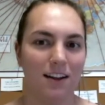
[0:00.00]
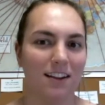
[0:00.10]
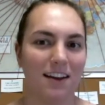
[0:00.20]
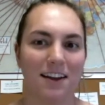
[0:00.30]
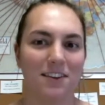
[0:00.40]

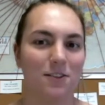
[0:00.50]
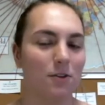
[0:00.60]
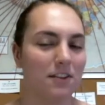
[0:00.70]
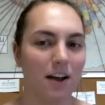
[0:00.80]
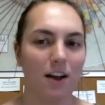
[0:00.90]
like
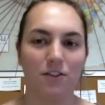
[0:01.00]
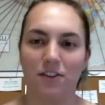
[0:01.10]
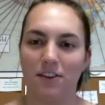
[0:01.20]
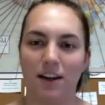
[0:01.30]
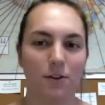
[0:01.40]

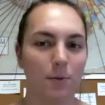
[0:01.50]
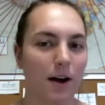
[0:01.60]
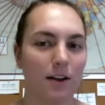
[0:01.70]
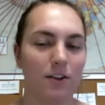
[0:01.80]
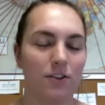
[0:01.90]
sociologists,
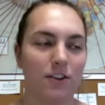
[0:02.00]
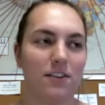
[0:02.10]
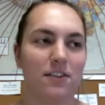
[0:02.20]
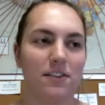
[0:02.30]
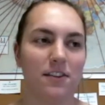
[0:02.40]

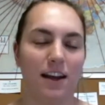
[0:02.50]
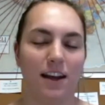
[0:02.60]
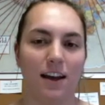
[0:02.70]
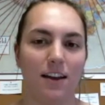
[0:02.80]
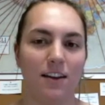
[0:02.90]
anthropologists,
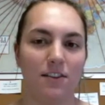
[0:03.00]
and